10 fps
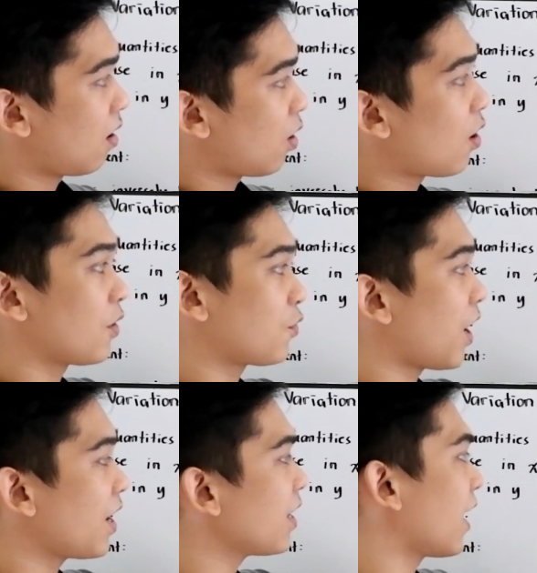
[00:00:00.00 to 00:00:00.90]
of a
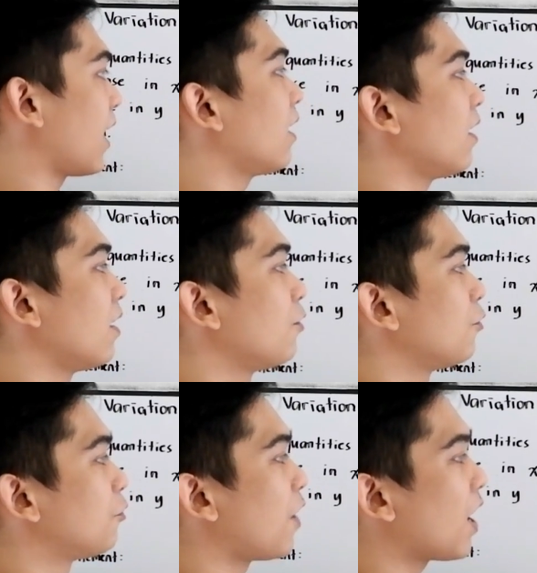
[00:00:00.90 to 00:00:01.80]
triangle
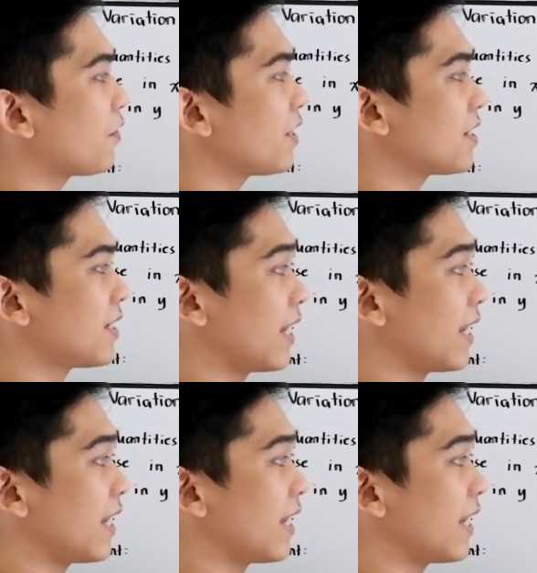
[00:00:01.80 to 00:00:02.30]
varies